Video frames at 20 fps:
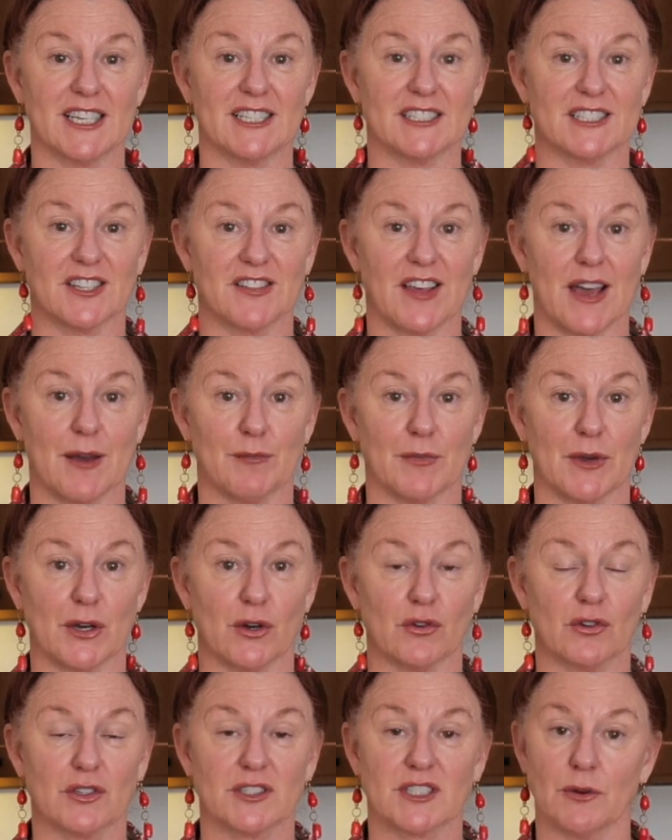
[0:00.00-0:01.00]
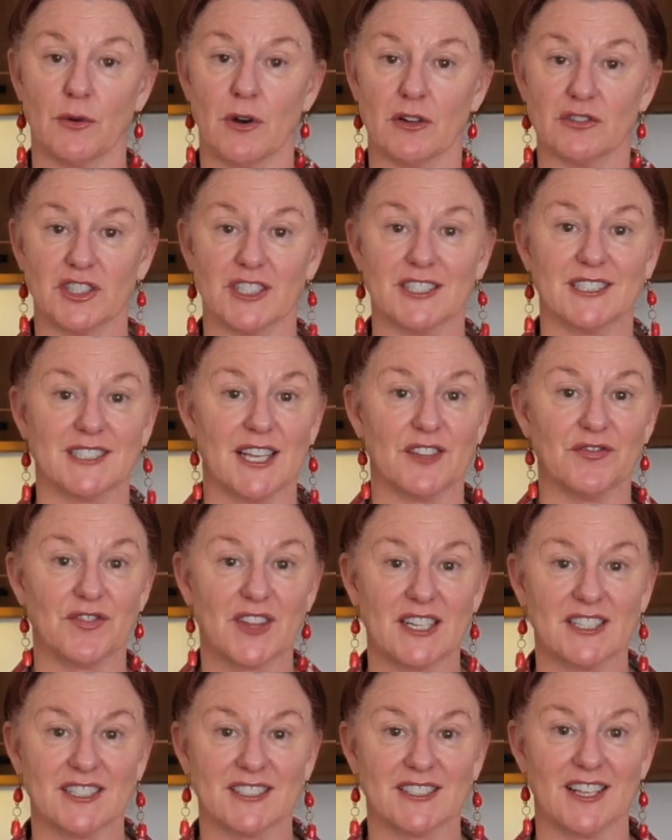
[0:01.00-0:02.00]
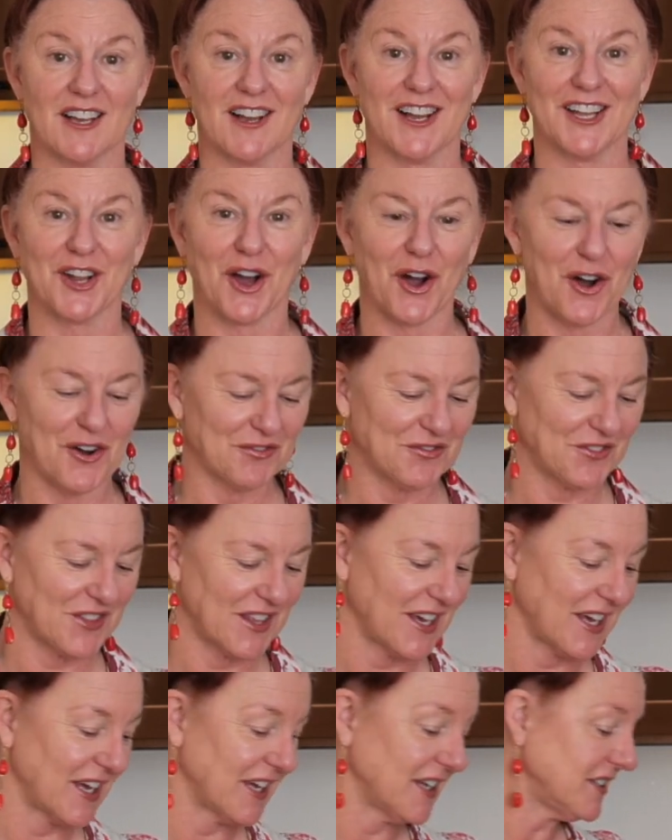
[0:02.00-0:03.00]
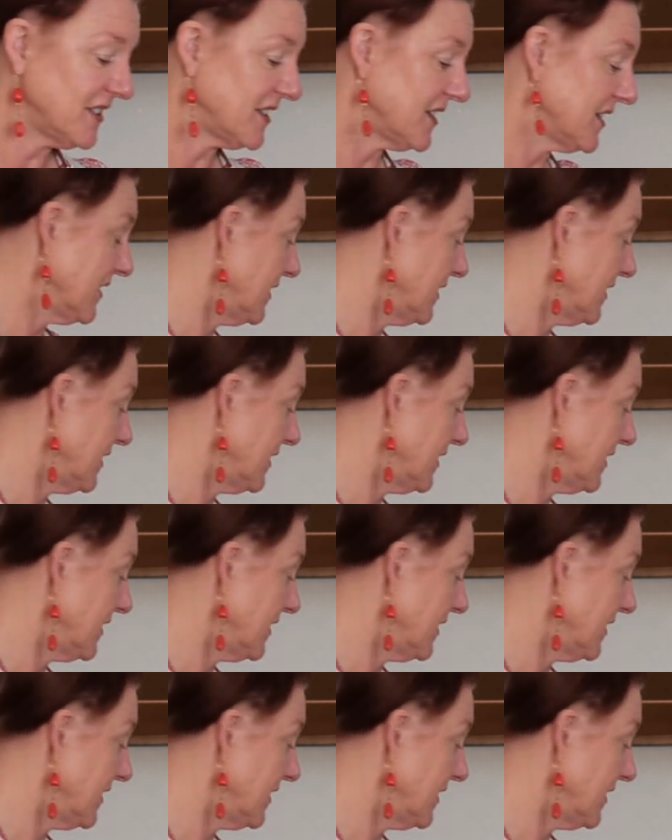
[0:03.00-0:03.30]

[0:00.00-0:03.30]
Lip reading: into that milk, so I'll just set that aside off the heat,